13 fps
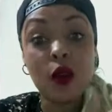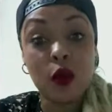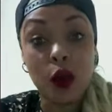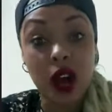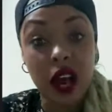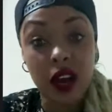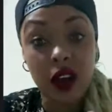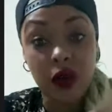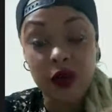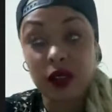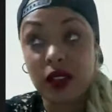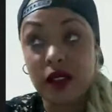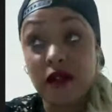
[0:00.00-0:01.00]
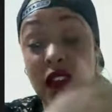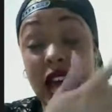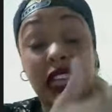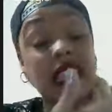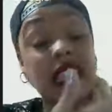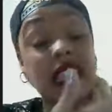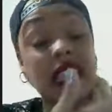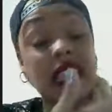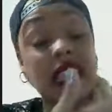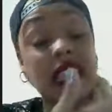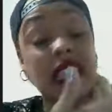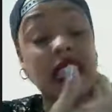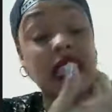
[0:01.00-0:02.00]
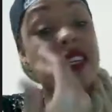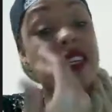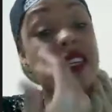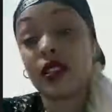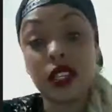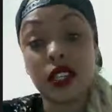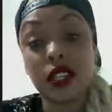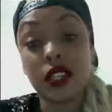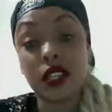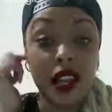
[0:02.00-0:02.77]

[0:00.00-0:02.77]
wow, the fact he quit his job,